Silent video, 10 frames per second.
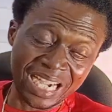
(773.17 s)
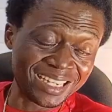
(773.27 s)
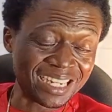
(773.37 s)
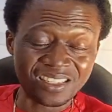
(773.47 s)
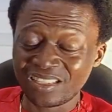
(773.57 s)

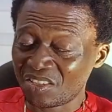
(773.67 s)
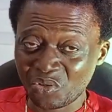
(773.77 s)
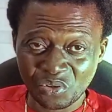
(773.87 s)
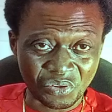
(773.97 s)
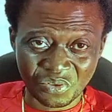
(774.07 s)
And that is the
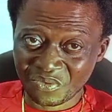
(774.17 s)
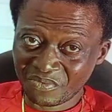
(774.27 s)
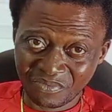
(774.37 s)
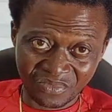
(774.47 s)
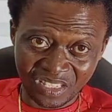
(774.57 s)
truth.
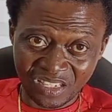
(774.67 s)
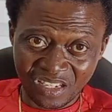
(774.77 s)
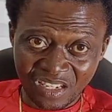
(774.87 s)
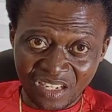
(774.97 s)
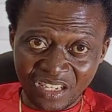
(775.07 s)

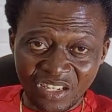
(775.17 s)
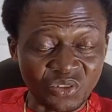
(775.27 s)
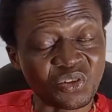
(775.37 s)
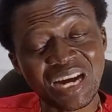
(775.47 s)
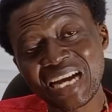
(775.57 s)

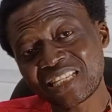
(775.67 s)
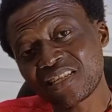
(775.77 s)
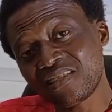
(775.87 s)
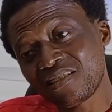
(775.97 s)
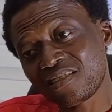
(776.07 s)
You are
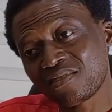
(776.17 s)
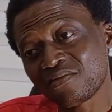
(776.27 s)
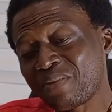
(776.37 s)
asking